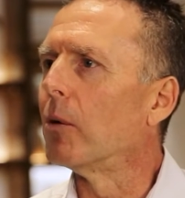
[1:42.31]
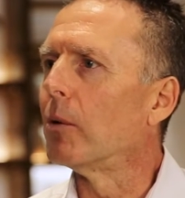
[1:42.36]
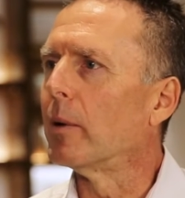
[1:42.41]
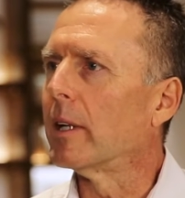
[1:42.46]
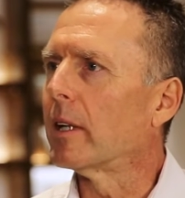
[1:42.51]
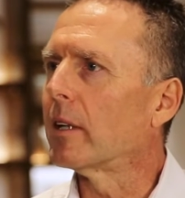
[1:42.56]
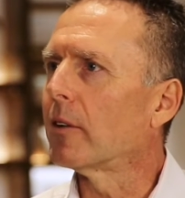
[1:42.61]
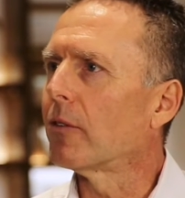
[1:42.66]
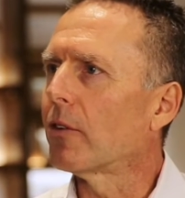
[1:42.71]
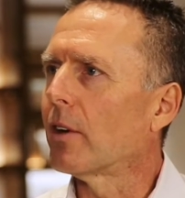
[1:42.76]

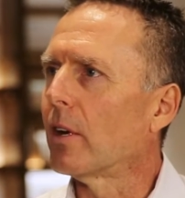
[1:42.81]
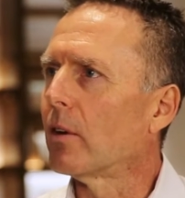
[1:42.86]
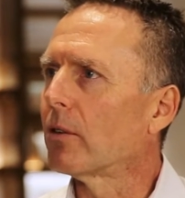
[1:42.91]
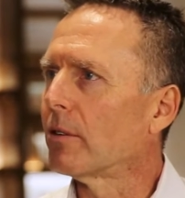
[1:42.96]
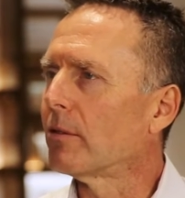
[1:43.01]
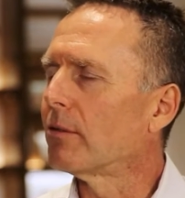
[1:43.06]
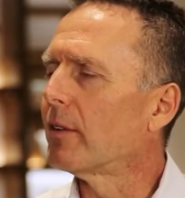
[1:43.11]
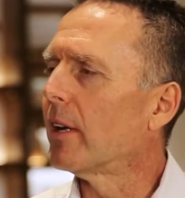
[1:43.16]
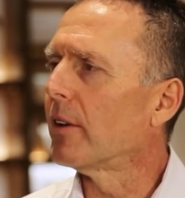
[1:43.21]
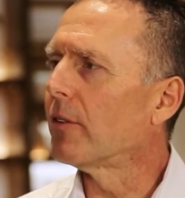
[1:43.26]
We
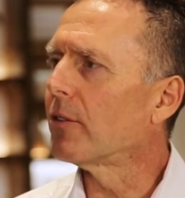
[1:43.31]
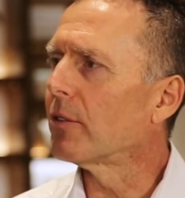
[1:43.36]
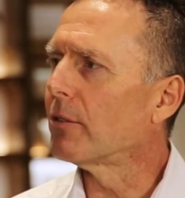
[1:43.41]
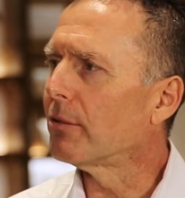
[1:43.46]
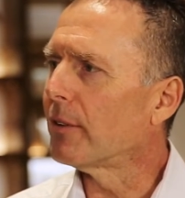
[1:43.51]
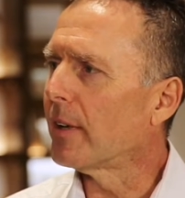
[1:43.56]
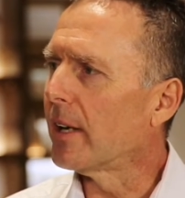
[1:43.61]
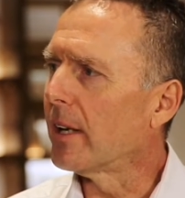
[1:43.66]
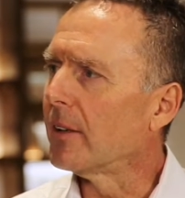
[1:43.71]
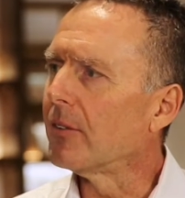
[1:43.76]
consulted face to
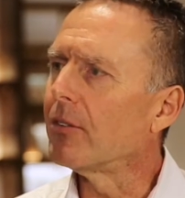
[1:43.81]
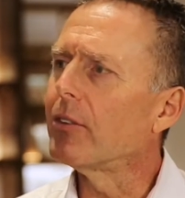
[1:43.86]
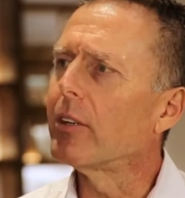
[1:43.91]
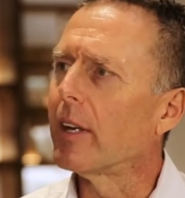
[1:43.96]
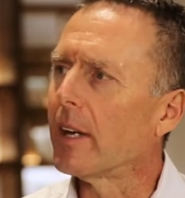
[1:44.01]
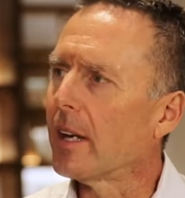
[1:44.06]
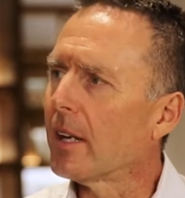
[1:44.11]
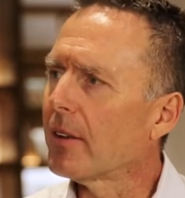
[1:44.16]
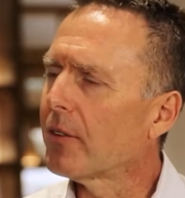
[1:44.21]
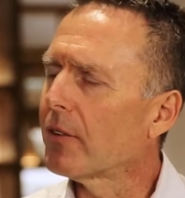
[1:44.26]
face,
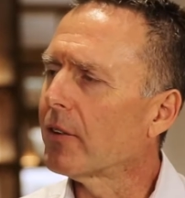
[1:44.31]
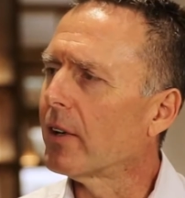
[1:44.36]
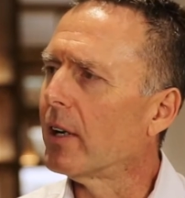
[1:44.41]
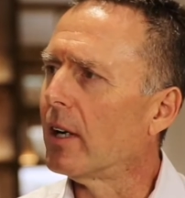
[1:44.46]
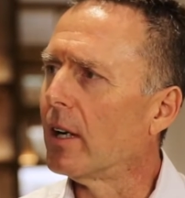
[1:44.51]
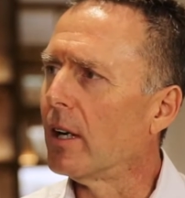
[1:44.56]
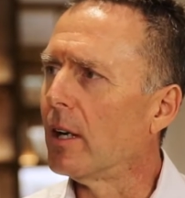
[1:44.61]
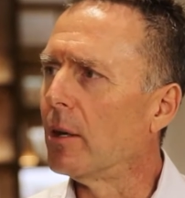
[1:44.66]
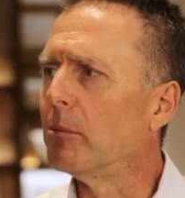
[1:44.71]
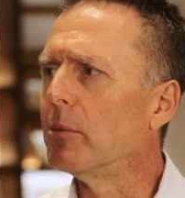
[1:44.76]
yes,
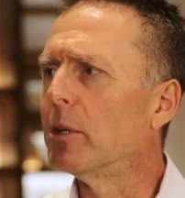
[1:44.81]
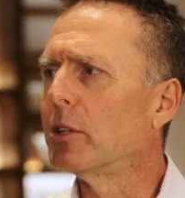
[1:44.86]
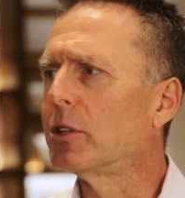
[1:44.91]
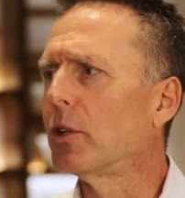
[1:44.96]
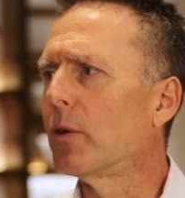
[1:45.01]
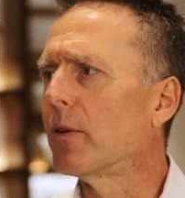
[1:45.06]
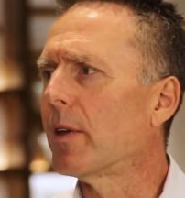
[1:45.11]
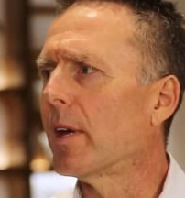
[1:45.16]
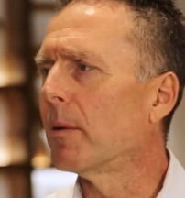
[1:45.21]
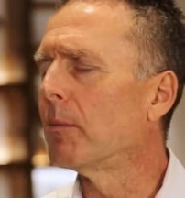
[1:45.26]
but
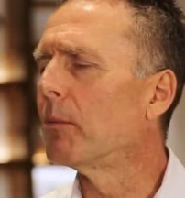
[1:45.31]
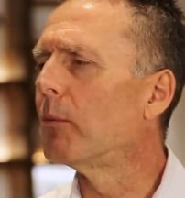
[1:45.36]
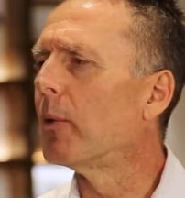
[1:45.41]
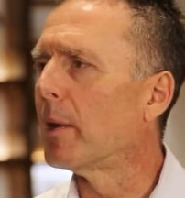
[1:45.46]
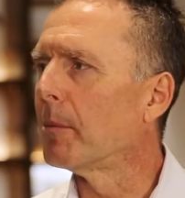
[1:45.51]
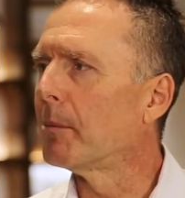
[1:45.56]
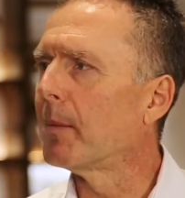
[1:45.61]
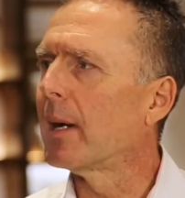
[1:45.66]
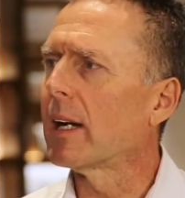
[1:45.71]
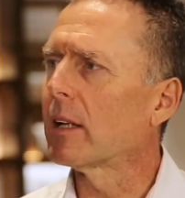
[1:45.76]
you then
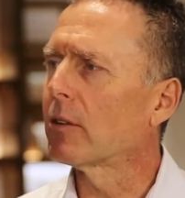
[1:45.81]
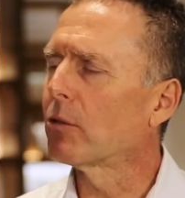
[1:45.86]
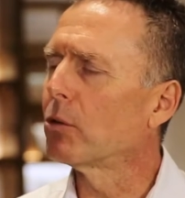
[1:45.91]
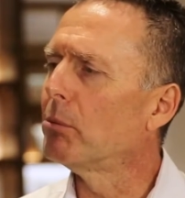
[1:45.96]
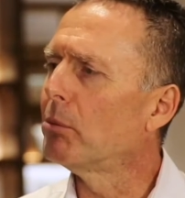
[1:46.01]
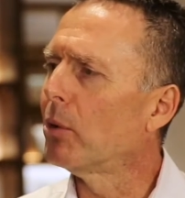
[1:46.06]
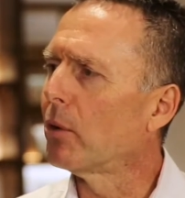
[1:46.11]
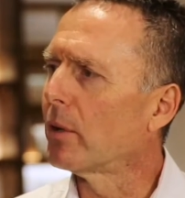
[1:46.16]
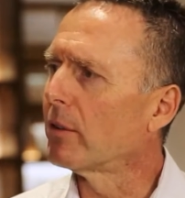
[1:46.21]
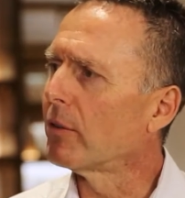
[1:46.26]
went back to
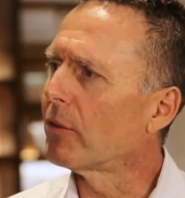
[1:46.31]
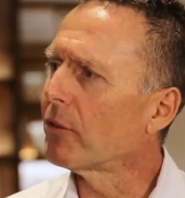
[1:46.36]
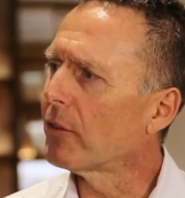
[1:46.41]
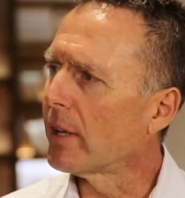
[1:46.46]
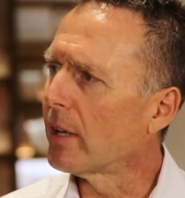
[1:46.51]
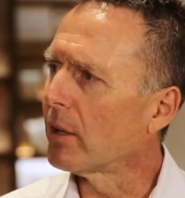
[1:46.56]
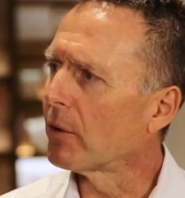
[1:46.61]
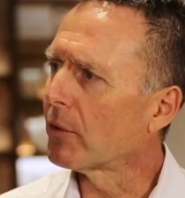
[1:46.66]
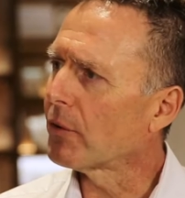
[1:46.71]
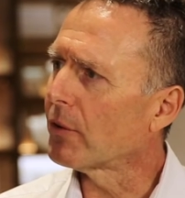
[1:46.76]
a point of
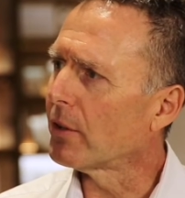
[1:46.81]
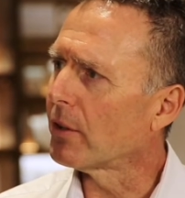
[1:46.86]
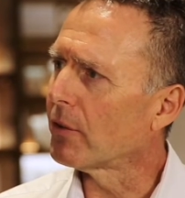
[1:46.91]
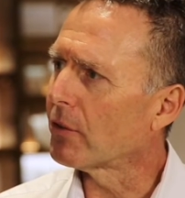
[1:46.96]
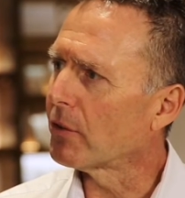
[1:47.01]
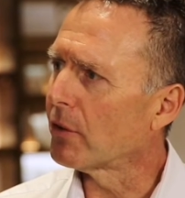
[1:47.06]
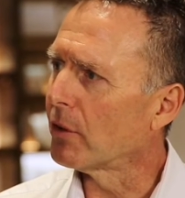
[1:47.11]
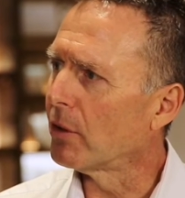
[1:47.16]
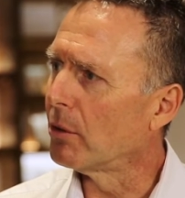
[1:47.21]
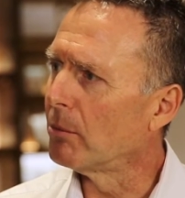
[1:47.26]
sale
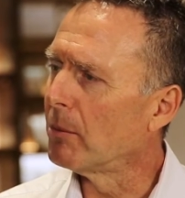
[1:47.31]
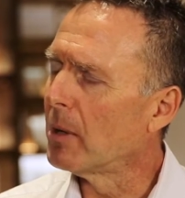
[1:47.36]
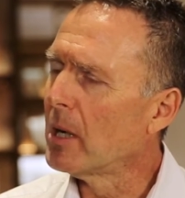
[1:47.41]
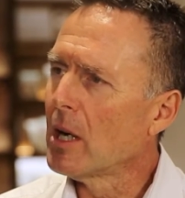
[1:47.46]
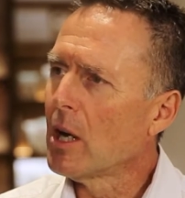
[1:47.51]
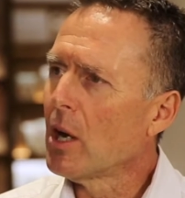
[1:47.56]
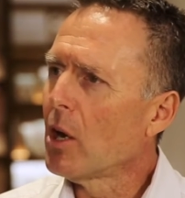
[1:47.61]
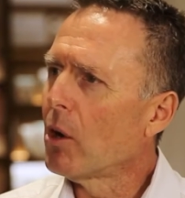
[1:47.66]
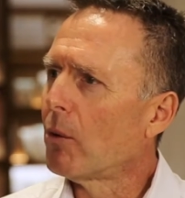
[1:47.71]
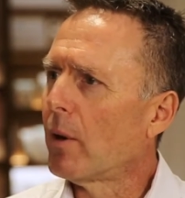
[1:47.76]
system
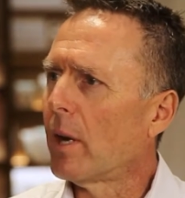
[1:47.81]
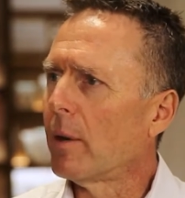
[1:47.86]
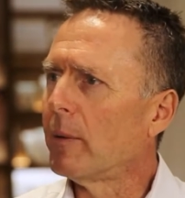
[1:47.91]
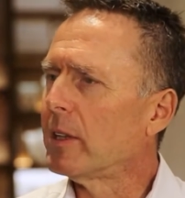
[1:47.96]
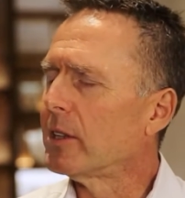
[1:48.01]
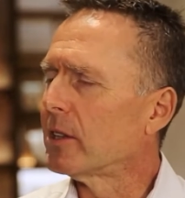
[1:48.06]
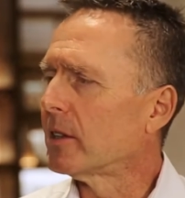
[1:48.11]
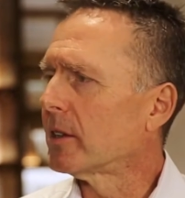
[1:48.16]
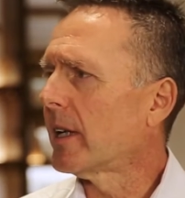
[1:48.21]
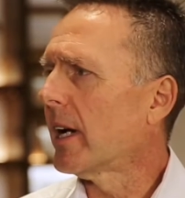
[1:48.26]
where
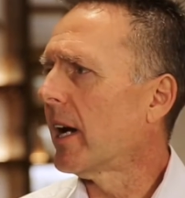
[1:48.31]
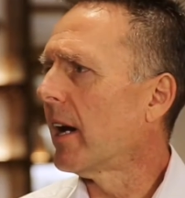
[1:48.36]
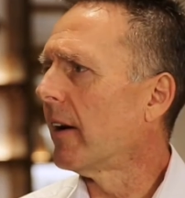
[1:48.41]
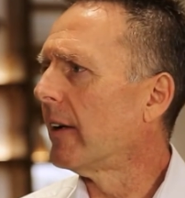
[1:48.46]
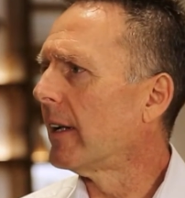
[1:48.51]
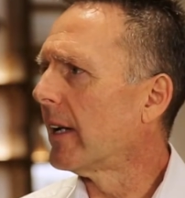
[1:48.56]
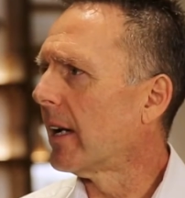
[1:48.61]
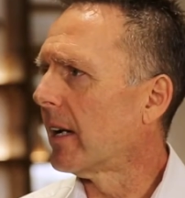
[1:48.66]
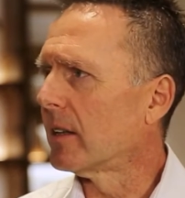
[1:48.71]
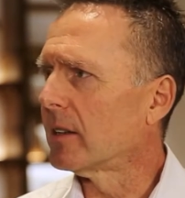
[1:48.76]
we just
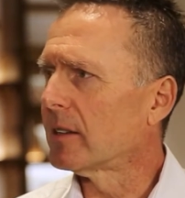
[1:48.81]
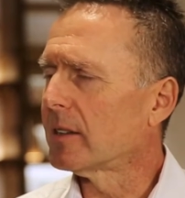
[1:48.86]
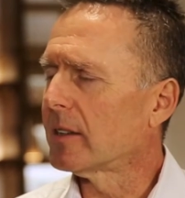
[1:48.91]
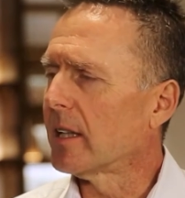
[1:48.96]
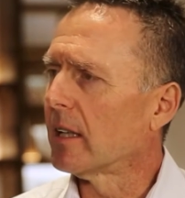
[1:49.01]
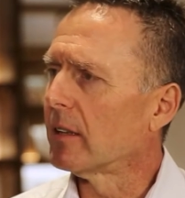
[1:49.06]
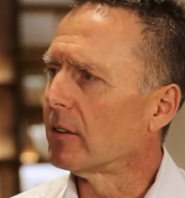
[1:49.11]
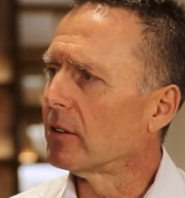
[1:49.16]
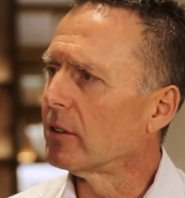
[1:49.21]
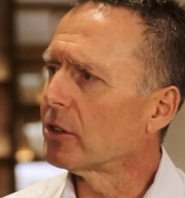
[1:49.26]
carried out a
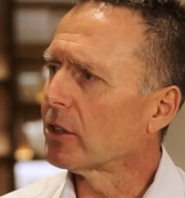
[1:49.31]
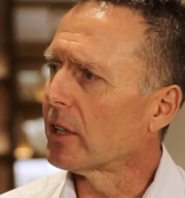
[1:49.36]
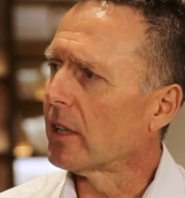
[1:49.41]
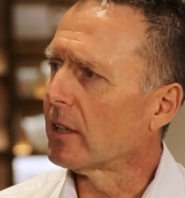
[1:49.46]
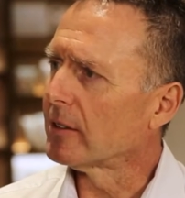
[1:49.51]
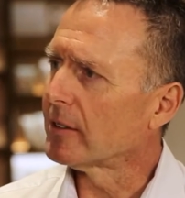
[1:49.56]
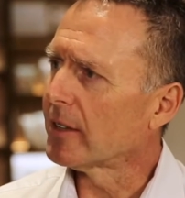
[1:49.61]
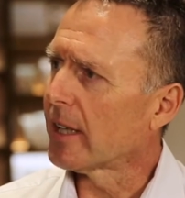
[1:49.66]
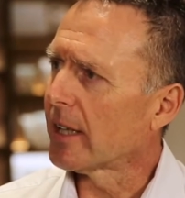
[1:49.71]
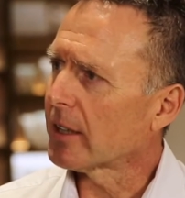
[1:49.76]
standard
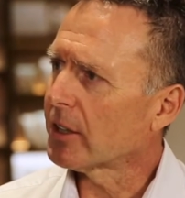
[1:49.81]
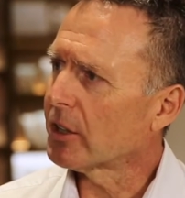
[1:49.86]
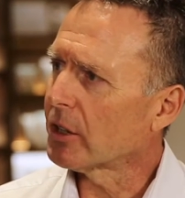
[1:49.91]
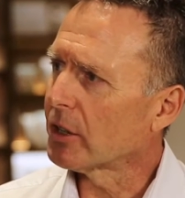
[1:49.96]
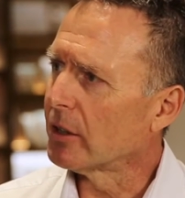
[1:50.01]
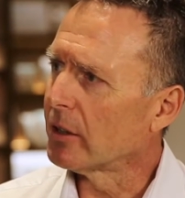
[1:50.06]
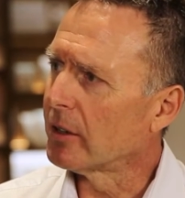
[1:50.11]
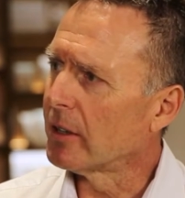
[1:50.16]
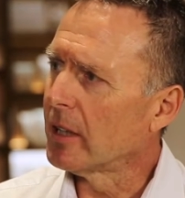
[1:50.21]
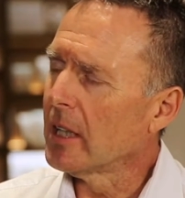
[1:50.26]

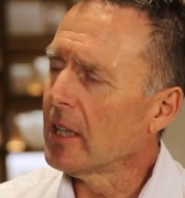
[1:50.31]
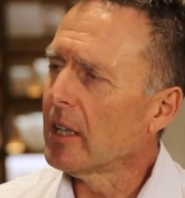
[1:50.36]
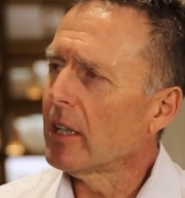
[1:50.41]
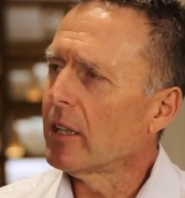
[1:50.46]
transaction.